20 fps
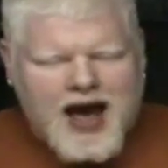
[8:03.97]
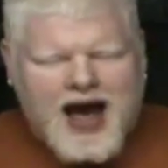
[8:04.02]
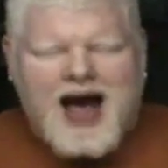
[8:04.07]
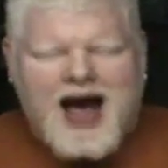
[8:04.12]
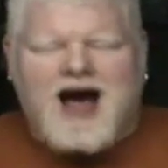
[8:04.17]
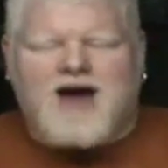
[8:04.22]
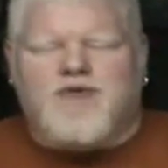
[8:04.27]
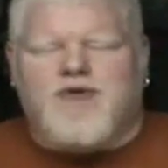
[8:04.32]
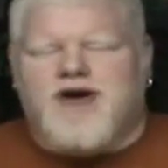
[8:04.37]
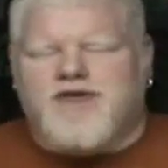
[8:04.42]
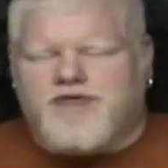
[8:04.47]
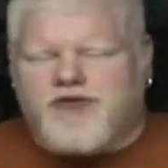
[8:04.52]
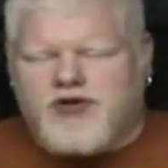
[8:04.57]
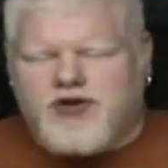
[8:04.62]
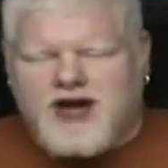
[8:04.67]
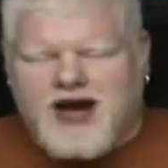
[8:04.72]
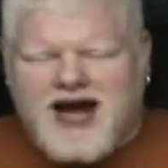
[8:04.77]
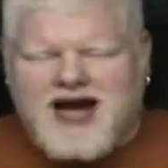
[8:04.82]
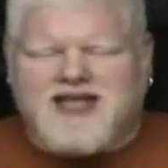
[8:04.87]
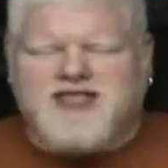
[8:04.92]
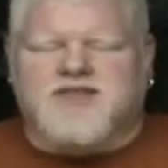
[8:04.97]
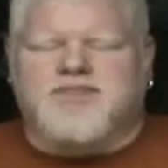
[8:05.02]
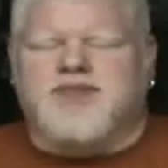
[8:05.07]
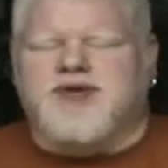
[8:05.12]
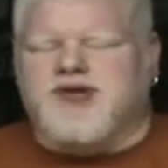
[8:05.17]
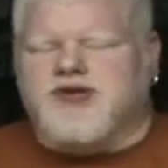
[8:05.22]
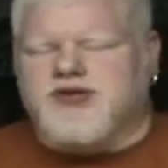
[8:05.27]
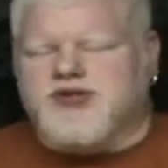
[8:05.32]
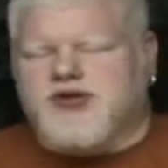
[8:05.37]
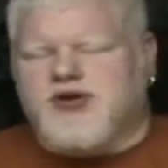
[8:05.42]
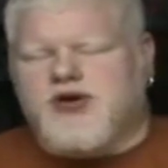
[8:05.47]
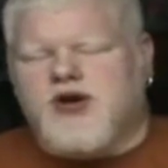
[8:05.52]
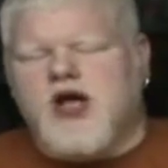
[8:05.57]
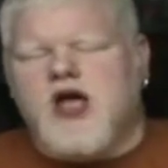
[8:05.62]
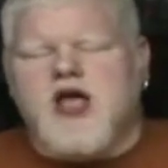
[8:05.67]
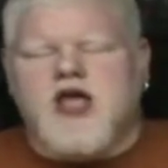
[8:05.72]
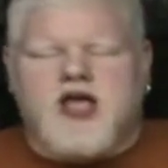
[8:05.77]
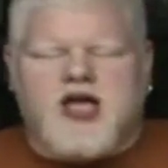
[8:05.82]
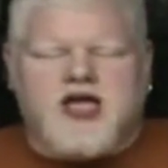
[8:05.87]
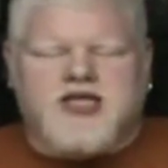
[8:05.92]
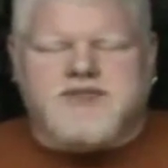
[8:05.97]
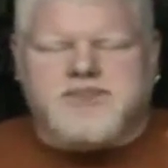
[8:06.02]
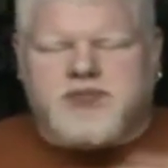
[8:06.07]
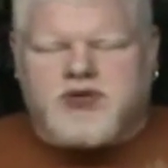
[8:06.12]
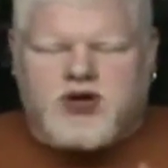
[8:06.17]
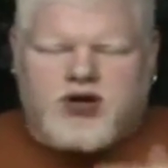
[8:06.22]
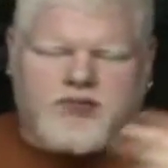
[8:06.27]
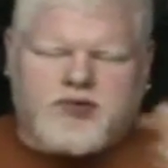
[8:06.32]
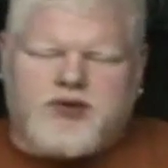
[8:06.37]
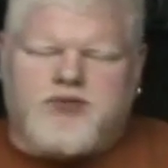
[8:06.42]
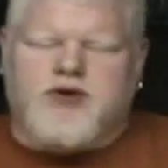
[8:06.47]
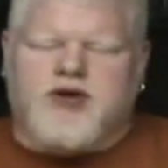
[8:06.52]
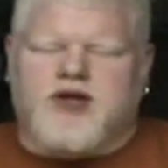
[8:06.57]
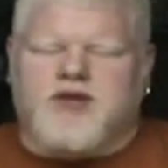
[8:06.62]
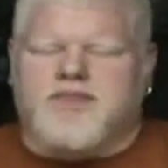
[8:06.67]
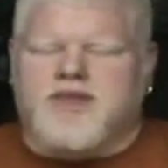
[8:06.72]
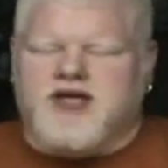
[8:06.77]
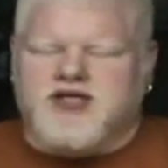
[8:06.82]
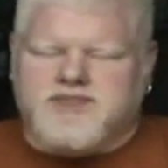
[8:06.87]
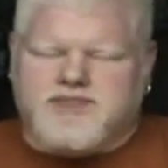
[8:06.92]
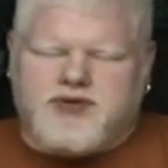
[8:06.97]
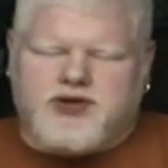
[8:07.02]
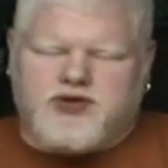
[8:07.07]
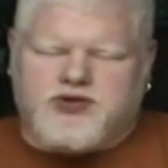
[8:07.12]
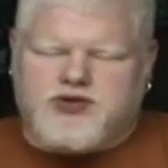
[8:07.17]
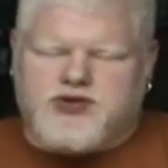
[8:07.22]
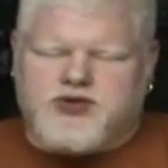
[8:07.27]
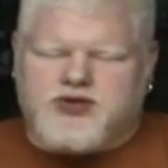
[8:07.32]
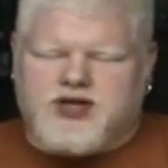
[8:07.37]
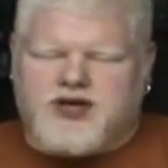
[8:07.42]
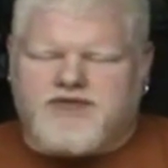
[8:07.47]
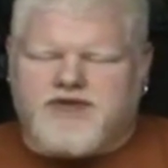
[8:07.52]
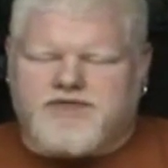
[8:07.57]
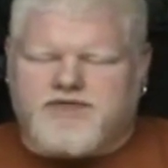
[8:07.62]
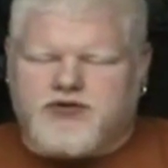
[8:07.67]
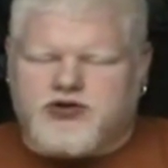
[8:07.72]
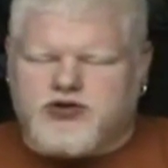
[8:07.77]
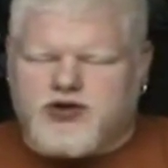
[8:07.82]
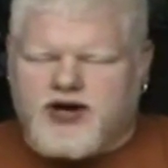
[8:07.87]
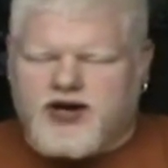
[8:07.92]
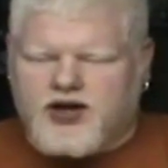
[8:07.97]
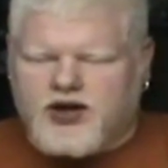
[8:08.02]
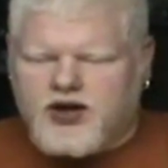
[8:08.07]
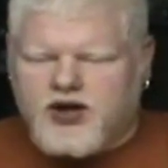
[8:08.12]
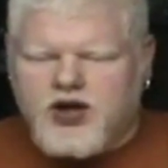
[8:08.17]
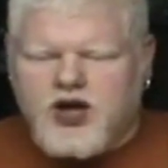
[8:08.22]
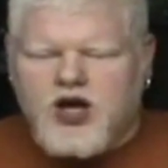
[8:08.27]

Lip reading: However, as a Pilsner, it's probably one of the best Pilsners I've ever drank.